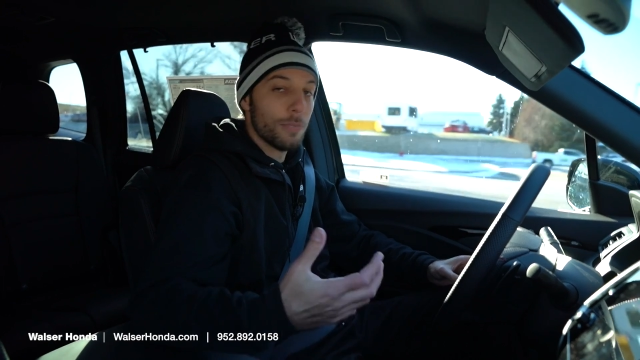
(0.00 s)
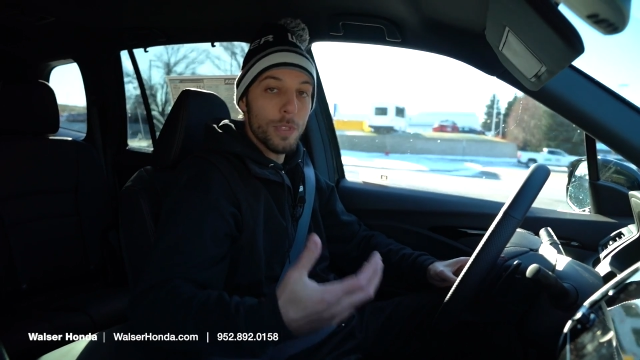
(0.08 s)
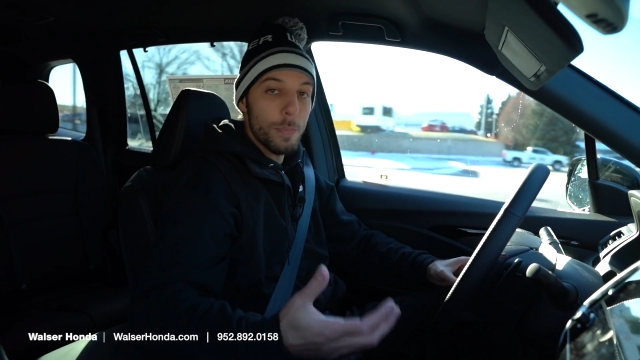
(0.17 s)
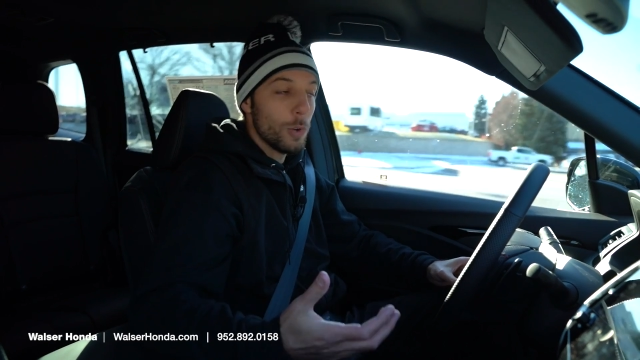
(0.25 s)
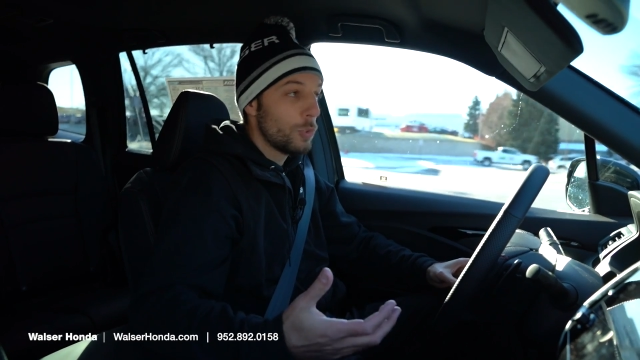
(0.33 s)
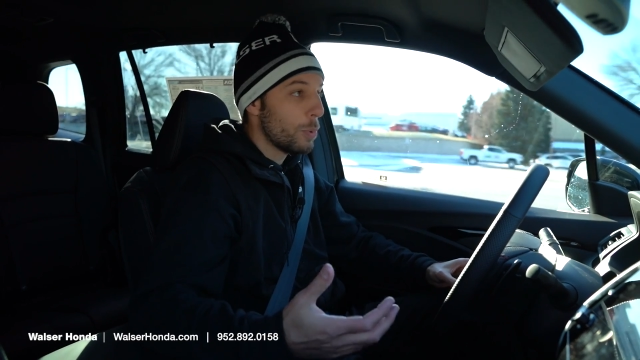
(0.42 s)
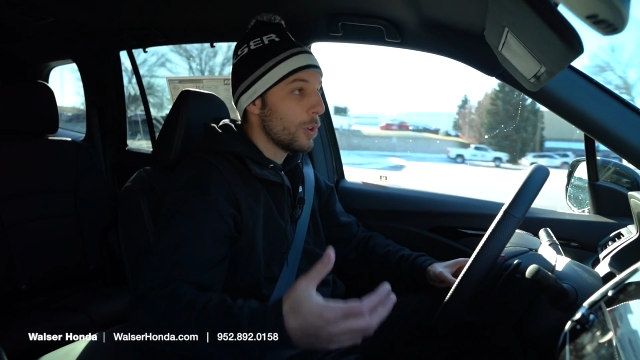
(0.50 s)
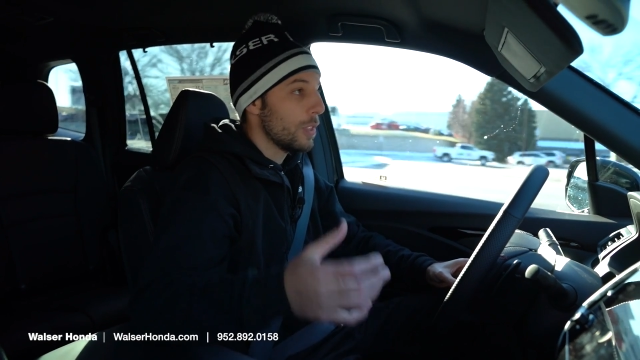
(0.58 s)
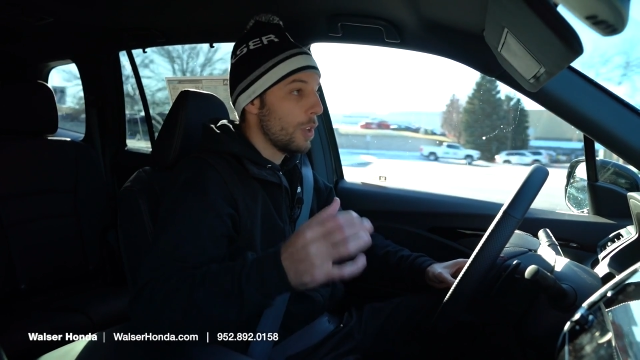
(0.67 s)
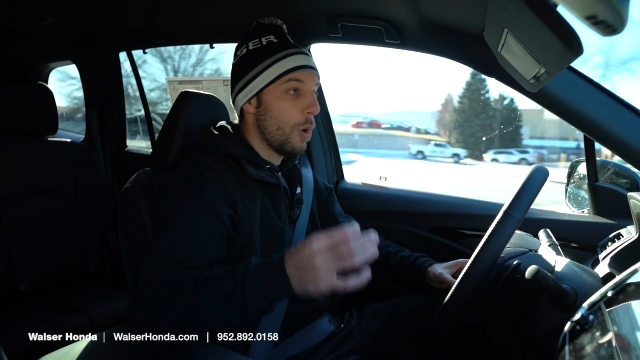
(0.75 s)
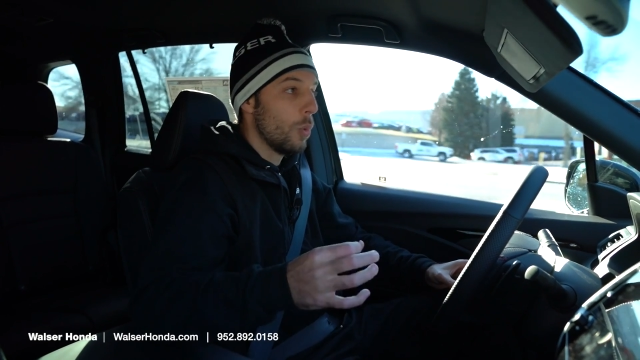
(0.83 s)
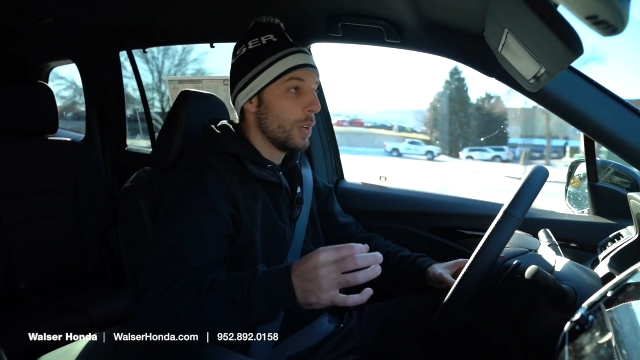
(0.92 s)
for the most part,
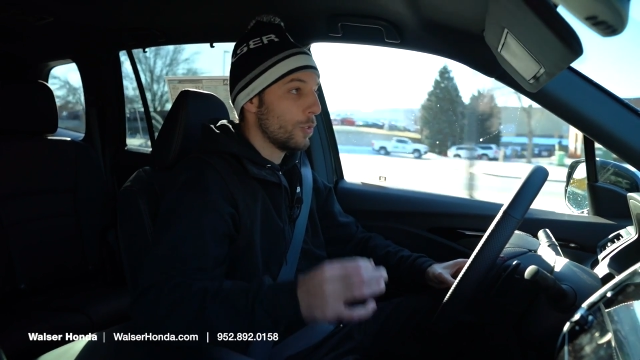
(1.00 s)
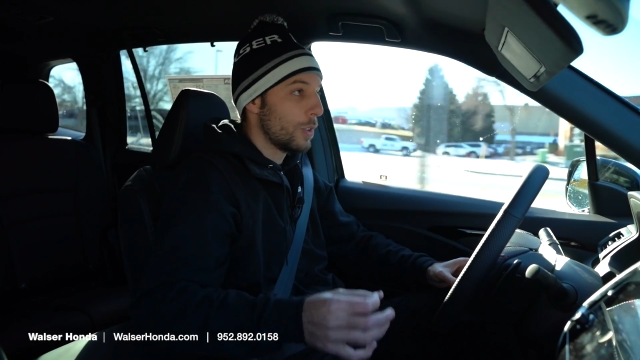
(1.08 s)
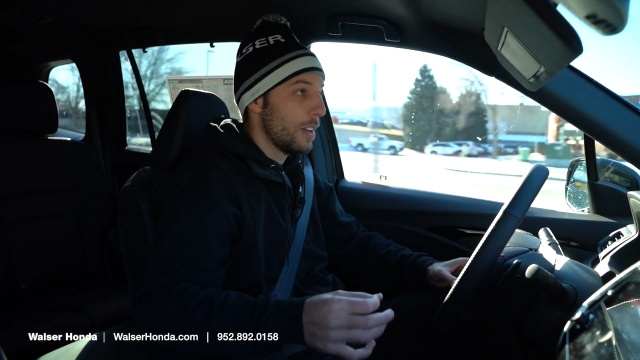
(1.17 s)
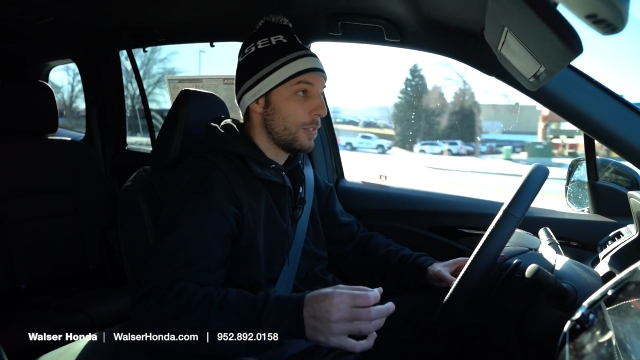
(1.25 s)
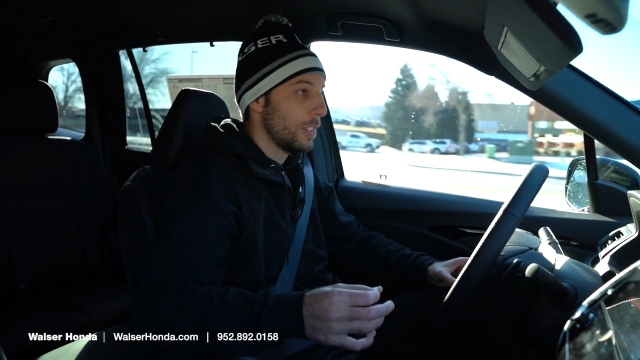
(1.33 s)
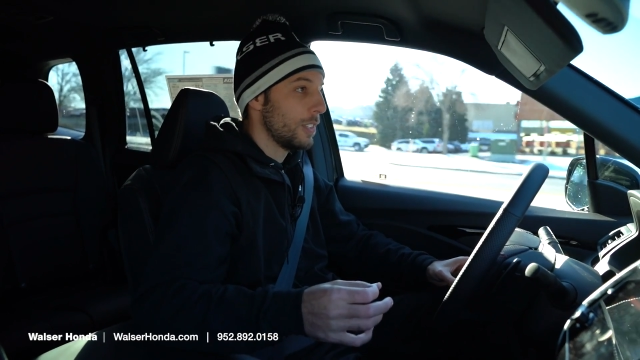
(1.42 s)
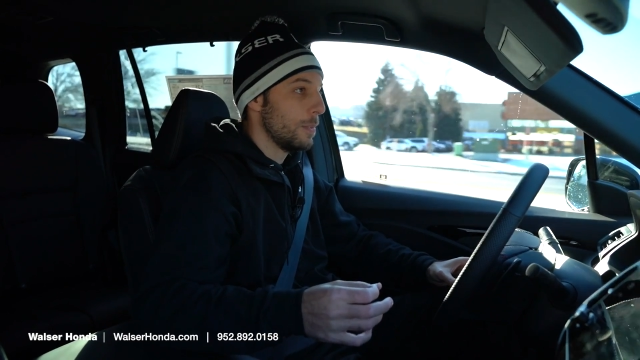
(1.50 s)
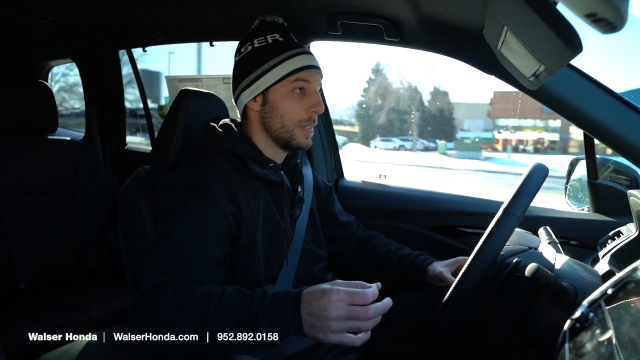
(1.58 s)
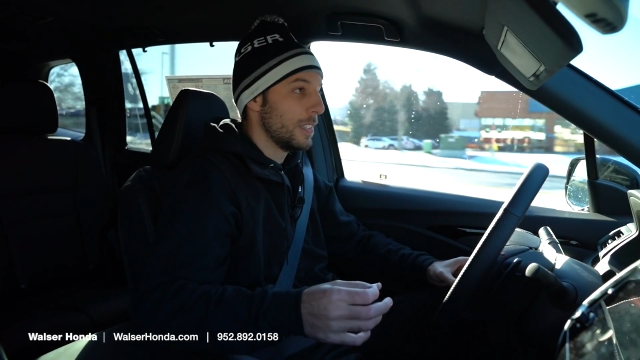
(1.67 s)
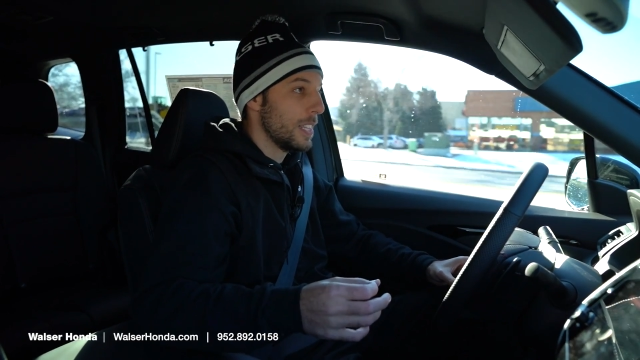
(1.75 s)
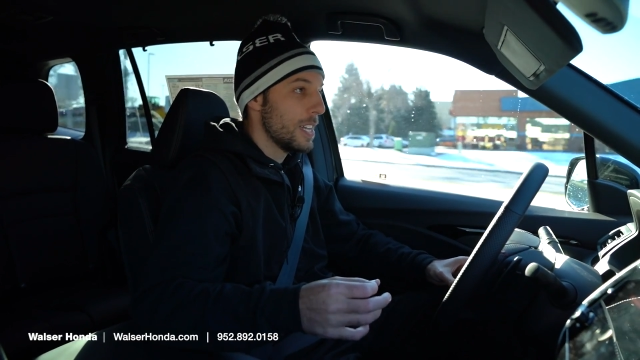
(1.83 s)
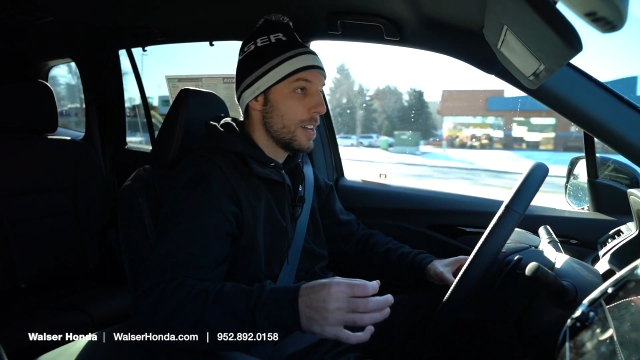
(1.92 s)
the all-wheel drive system
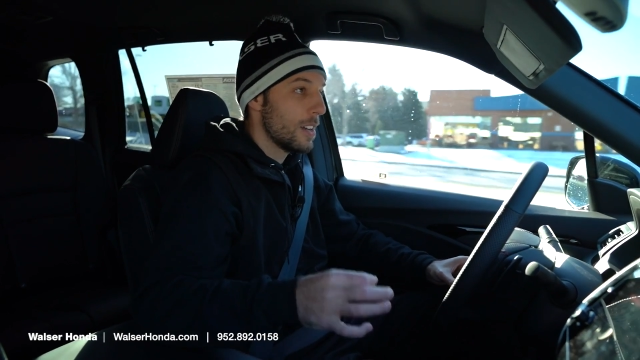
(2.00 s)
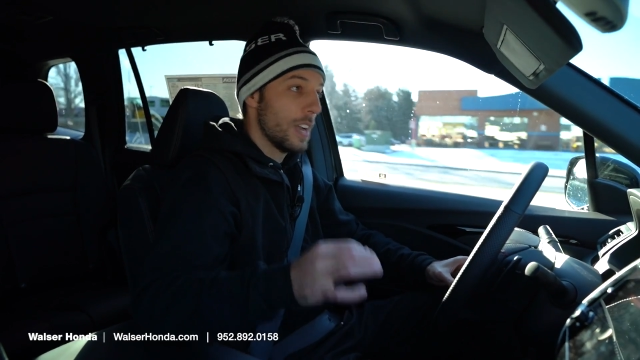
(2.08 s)
is there,